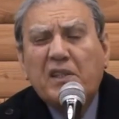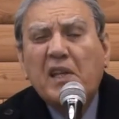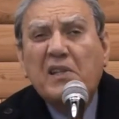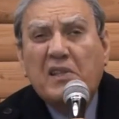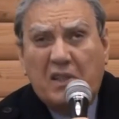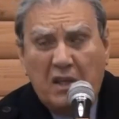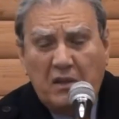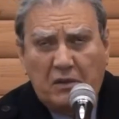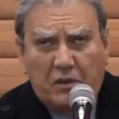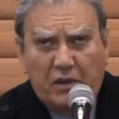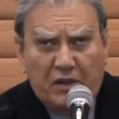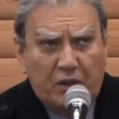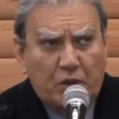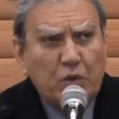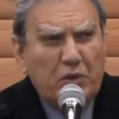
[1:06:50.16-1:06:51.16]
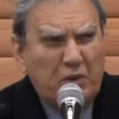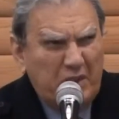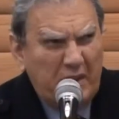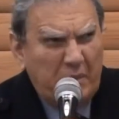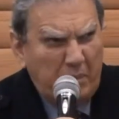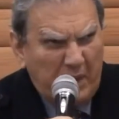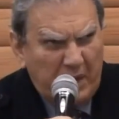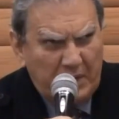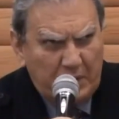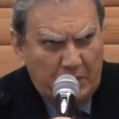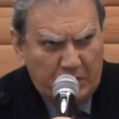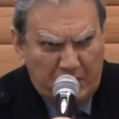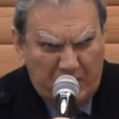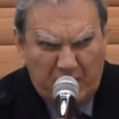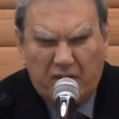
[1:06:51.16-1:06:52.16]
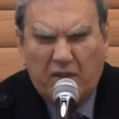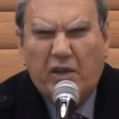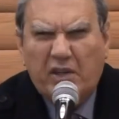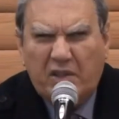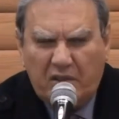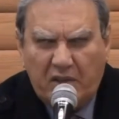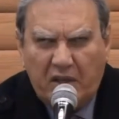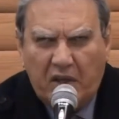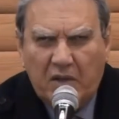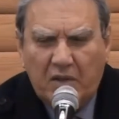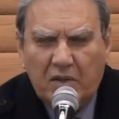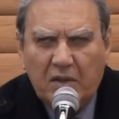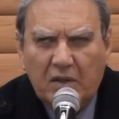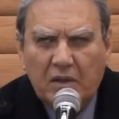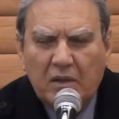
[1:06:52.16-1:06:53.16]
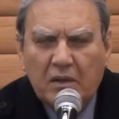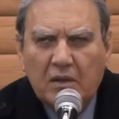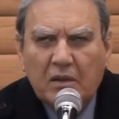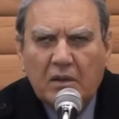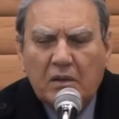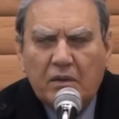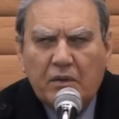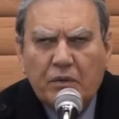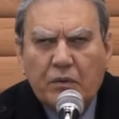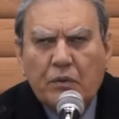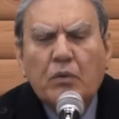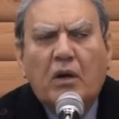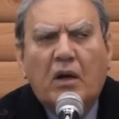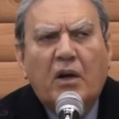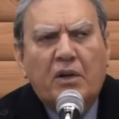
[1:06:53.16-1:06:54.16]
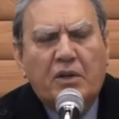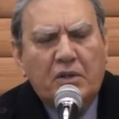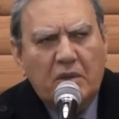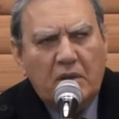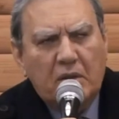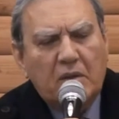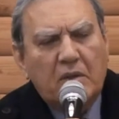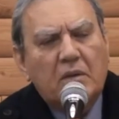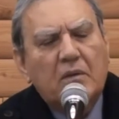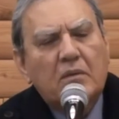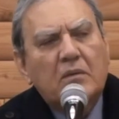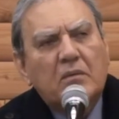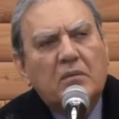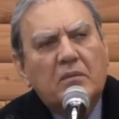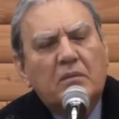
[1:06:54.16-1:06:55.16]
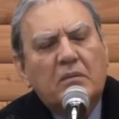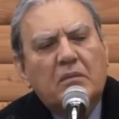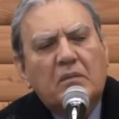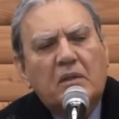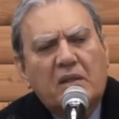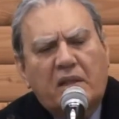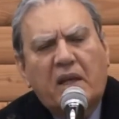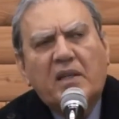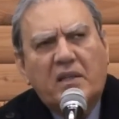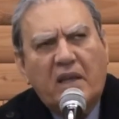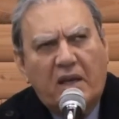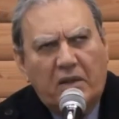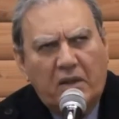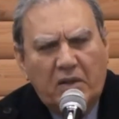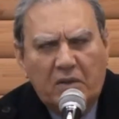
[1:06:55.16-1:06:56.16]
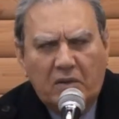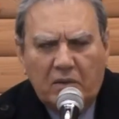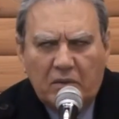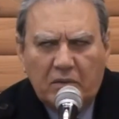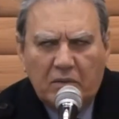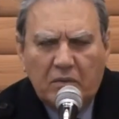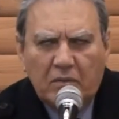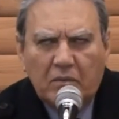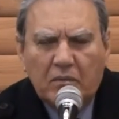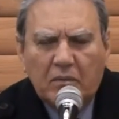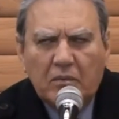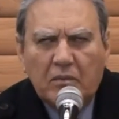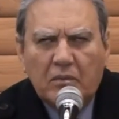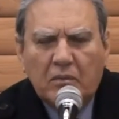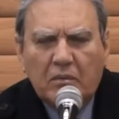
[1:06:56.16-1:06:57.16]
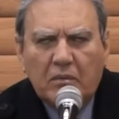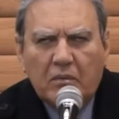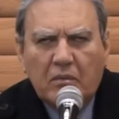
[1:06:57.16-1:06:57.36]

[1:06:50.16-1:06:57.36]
And we have certain centers to treat pastors in the United States who are sex addicts.